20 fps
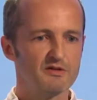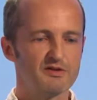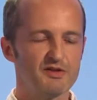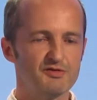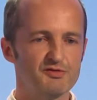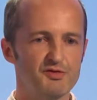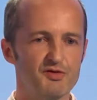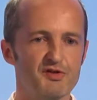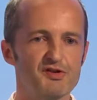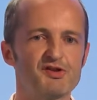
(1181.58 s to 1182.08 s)
you
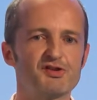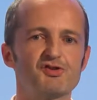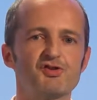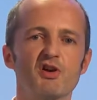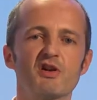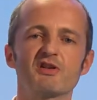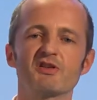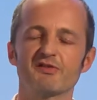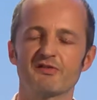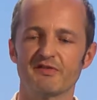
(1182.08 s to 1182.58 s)
know, the
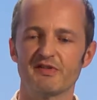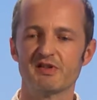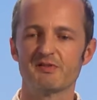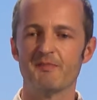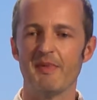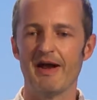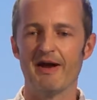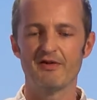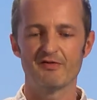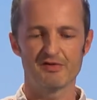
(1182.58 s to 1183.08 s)
structure of this
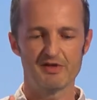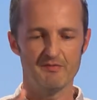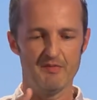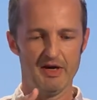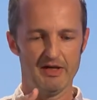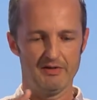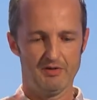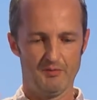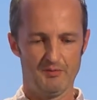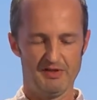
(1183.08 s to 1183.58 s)
boundary
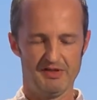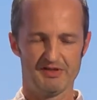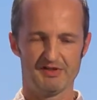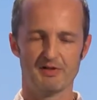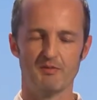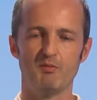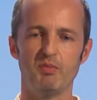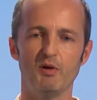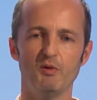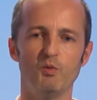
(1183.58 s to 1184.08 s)
might not be a
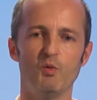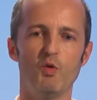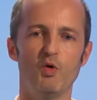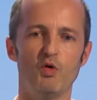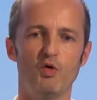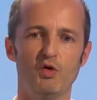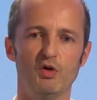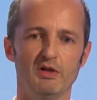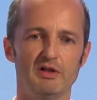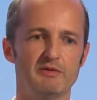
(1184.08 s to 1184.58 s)
simple
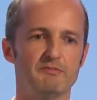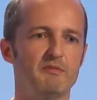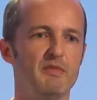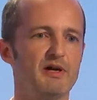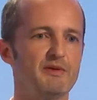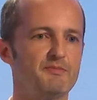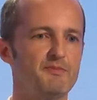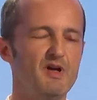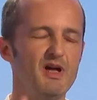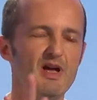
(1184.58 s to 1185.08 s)
wall. It
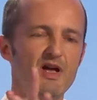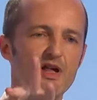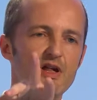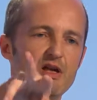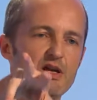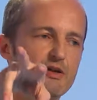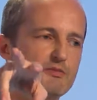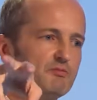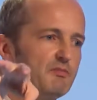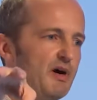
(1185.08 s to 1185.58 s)
might
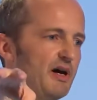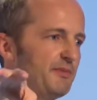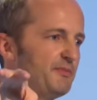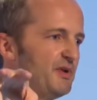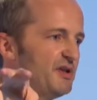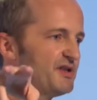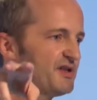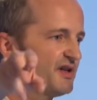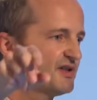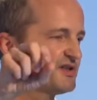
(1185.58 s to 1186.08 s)
it might
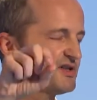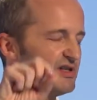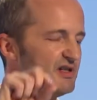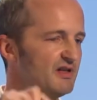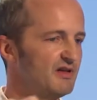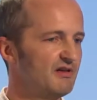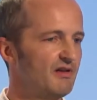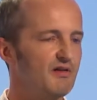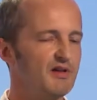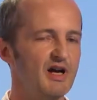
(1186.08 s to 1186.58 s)
be
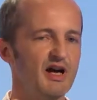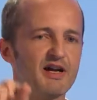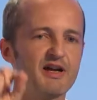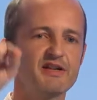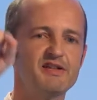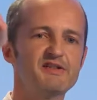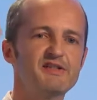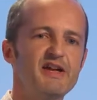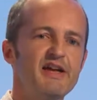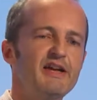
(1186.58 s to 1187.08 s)
touching a
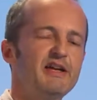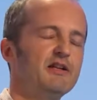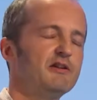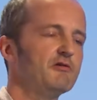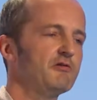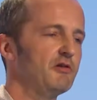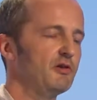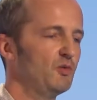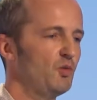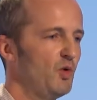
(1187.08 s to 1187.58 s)

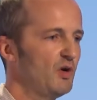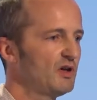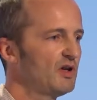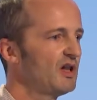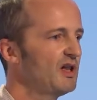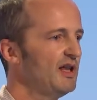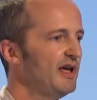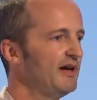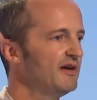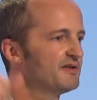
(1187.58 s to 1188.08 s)
container on one
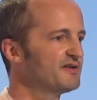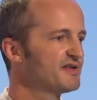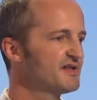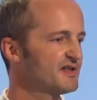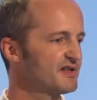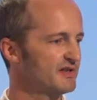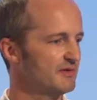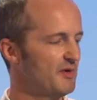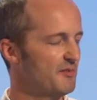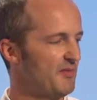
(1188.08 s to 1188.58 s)
cloud
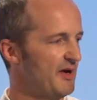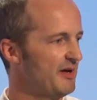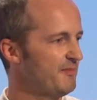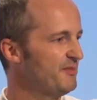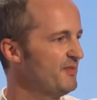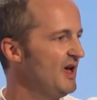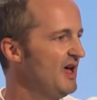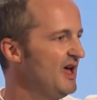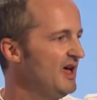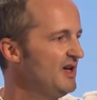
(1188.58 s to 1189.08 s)
system. It might
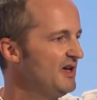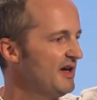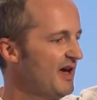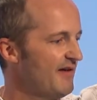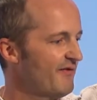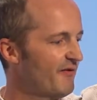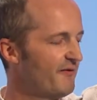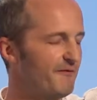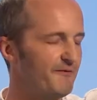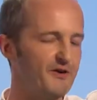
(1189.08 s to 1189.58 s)

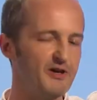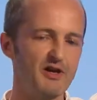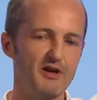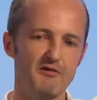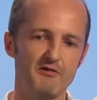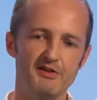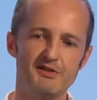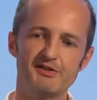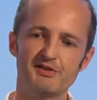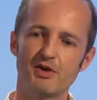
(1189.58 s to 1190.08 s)
have a
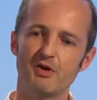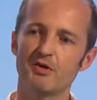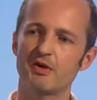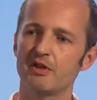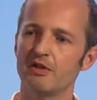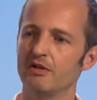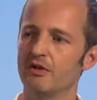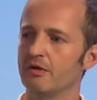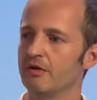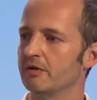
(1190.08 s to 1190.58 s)
finger in
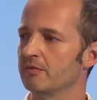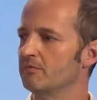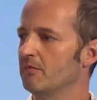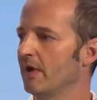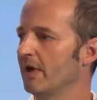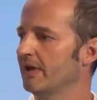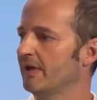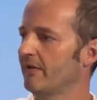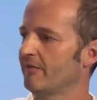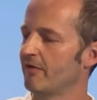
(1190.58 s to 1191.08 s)
Tokyo. It
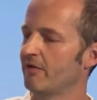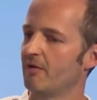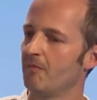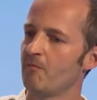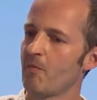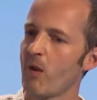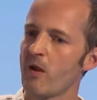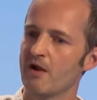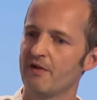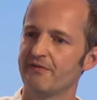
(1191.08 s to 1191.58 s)
might have a,
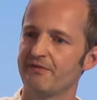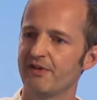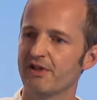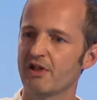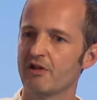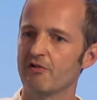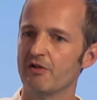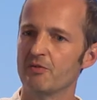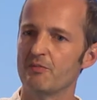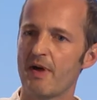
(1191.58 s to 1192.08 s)
a
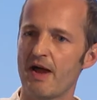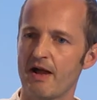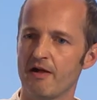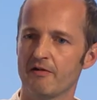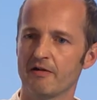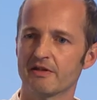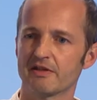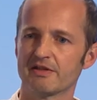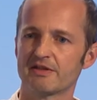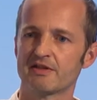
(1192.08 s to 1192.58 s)
finger in
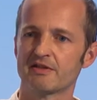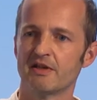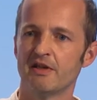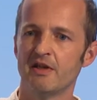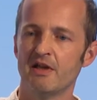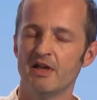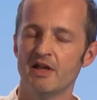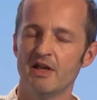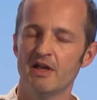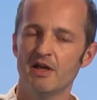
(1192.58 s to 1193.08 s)
Paris.
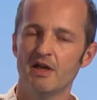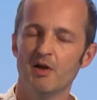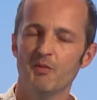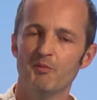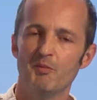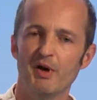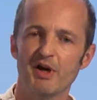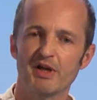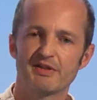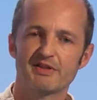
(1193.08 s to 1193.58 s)

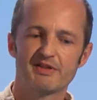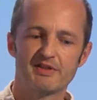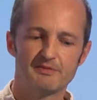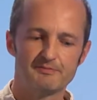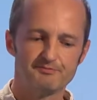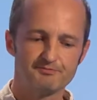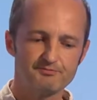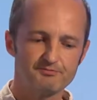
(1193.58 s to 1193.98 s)
But